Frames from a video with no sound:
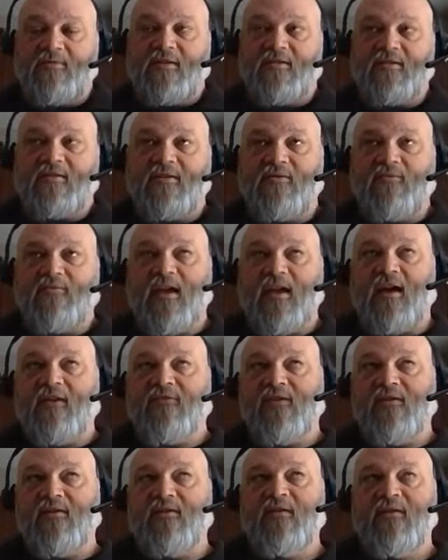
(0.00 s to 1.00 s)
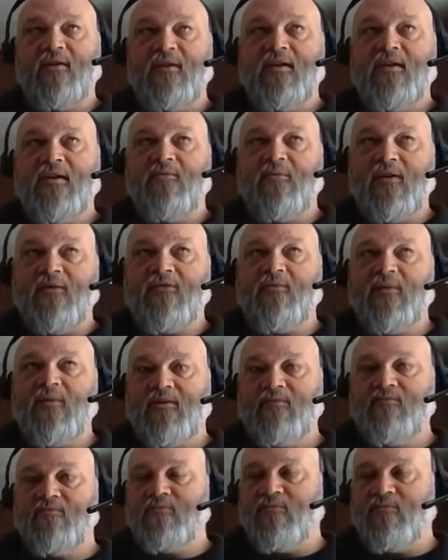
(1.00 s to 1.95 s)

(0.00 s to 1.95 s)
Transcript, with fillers: And so we have to, we have to be,